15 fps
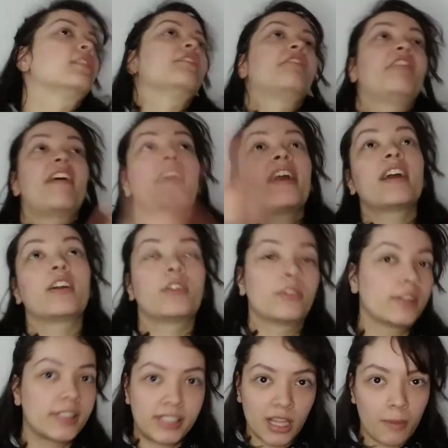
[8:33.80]
fair
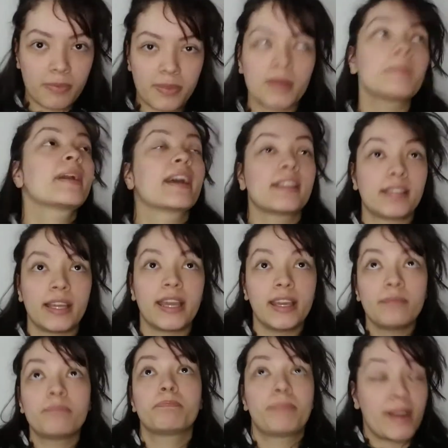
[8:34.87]
or something, because
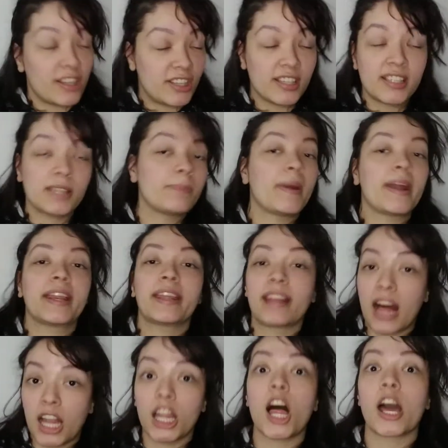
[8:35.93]
he participated
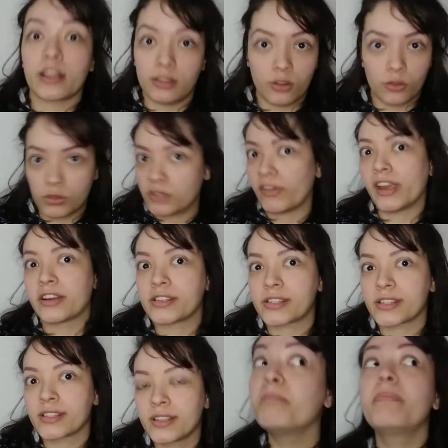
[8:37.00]
a lot in those
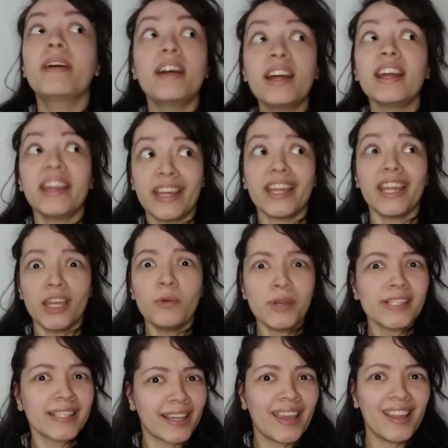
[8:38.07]
fairs. But it
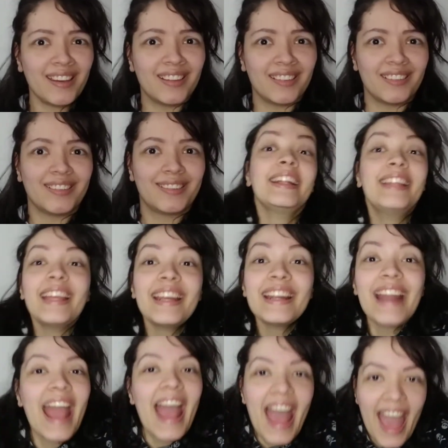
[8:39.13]
was canon. They
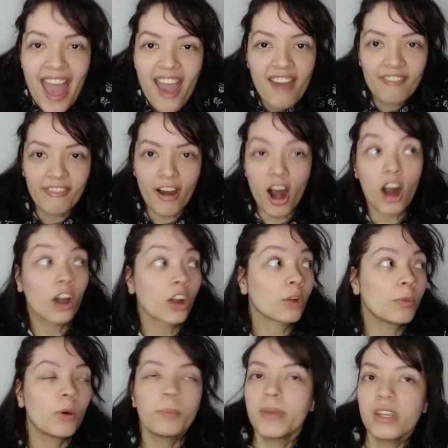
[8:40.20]
didn't have
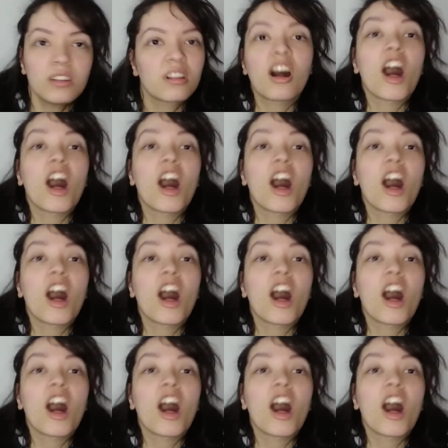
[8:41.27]
automobile